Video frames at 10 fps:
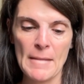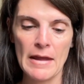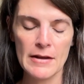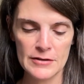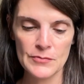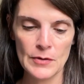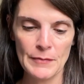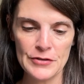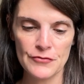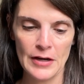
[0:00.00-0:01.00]
here's what
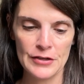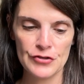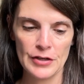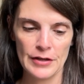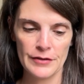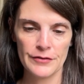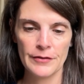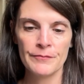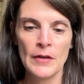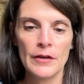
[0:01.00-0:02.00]
my strategy is.
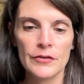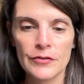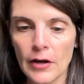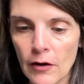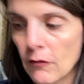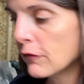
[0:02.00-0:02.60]
So